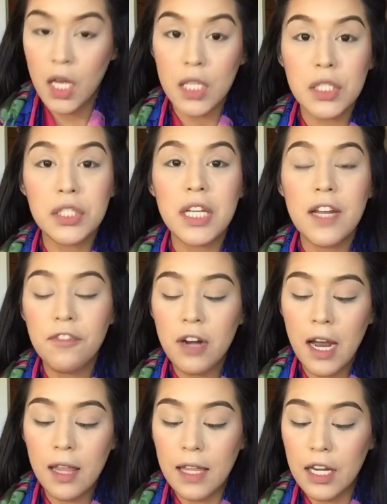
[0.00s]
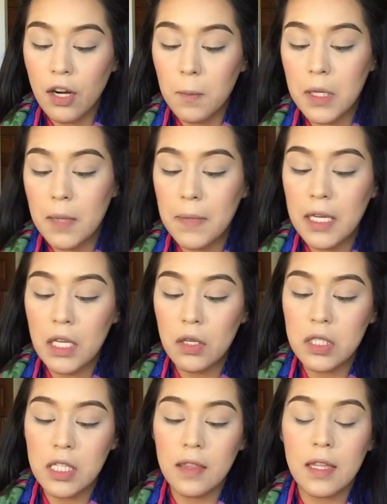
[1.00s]
So today for highlighter, I'm going to be
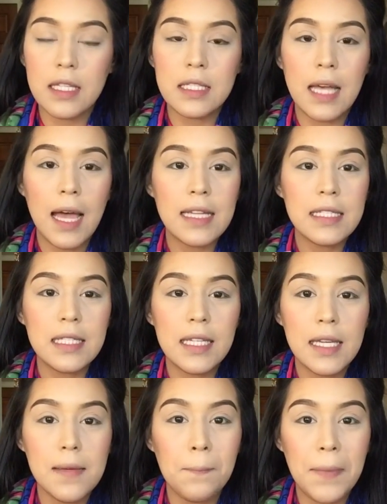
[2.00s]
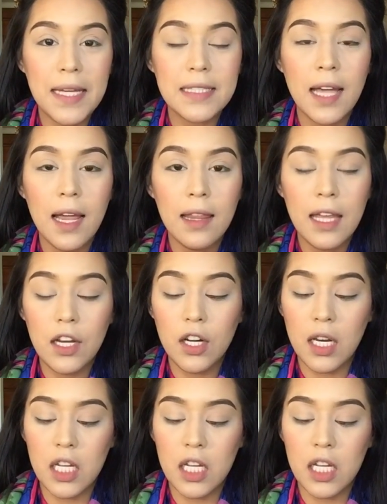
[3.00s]
using this Icing Baked Highlighter,